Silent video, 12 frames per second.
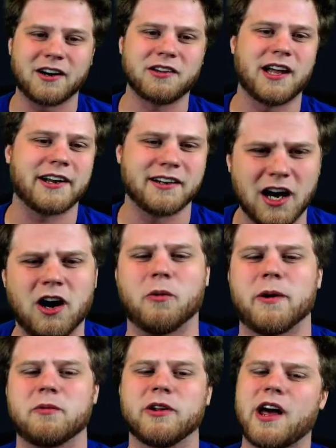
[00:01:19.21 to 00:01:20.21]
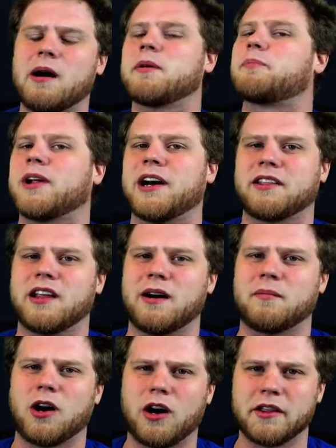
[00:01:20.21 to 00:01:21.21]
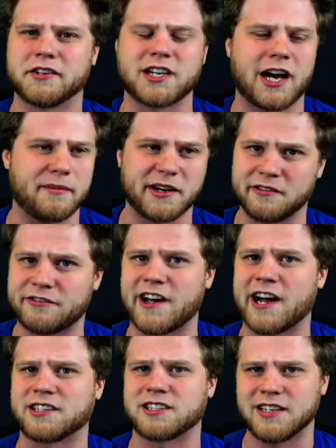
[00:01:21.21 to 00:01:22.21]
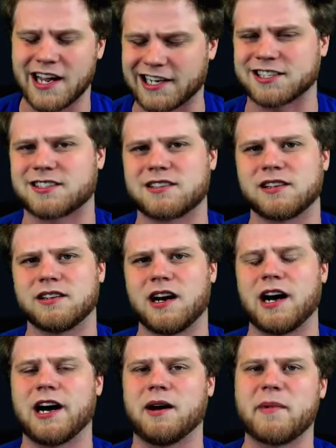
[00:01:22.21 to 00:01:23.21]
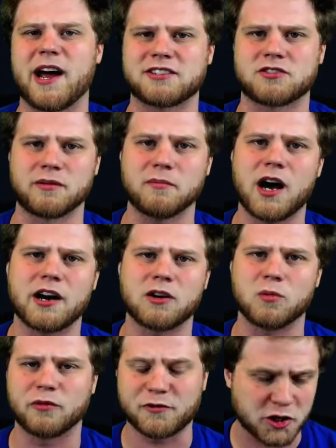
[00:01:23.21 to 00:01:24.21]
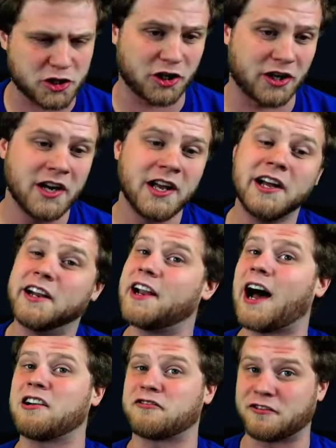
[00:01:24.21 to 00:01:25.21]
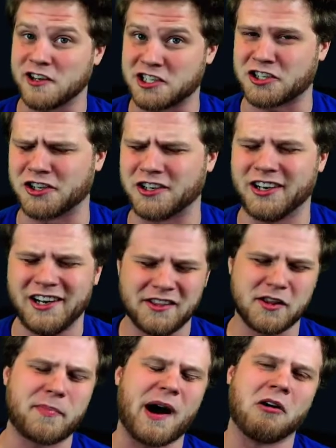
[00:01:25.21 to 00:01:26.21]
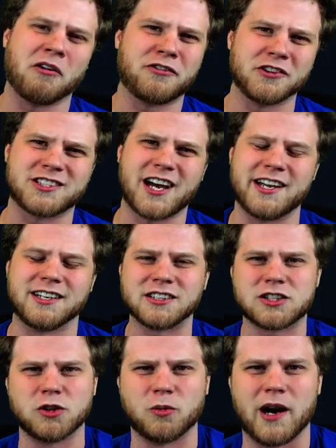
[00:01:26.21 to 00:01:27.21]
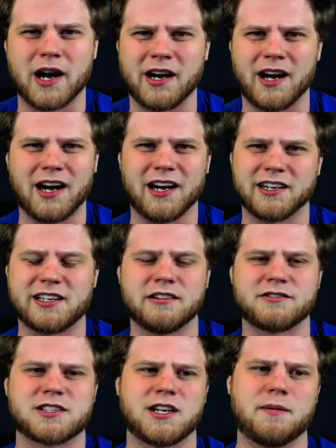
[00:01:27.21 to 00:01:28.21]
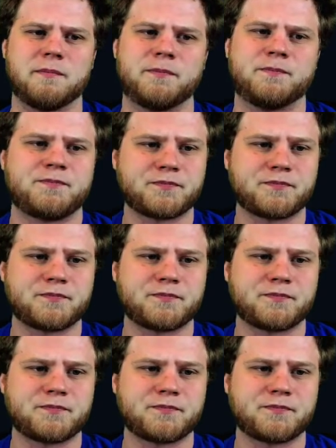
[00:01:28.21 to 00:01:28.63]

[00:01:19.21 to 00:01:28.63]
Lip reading: Like, no, we will not be playing them all the time, and in fact, next Mastering Modern will for sure not feature the powerful Titan to give some